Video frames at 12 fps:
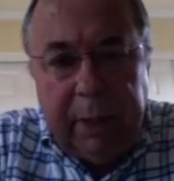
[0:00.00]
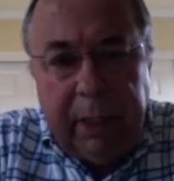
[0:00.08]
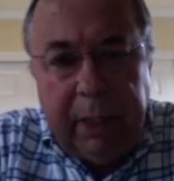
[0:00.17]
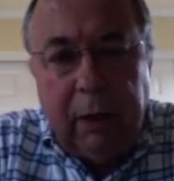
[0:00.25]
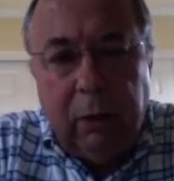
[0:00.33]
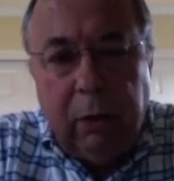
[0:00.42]

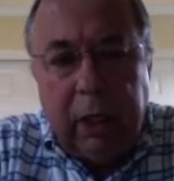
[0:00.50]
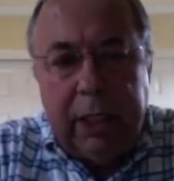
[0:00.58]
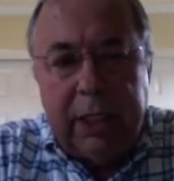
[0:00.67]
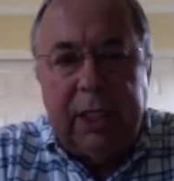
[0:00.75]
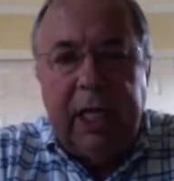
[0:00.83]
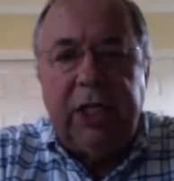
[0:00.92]
being
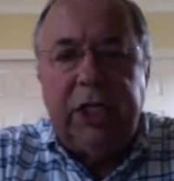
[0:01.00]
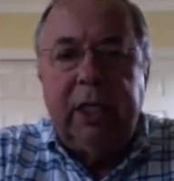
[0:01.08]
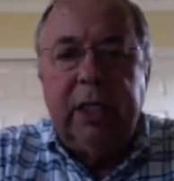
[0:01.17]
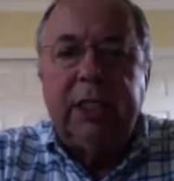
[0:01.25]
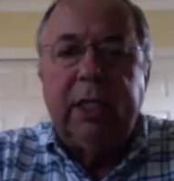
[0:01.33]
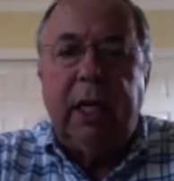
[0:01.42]

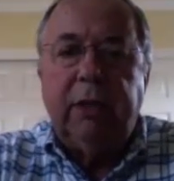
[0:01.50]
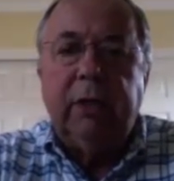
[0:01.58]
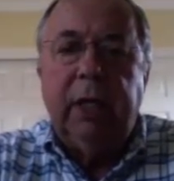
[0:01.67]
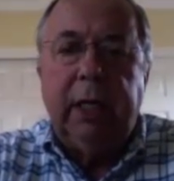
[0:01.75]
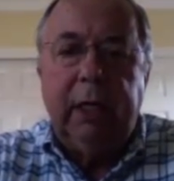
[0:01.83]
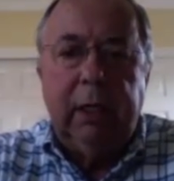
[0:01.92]

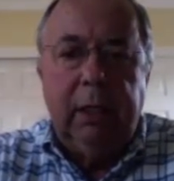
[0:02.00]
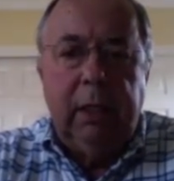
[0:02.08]
organization-centric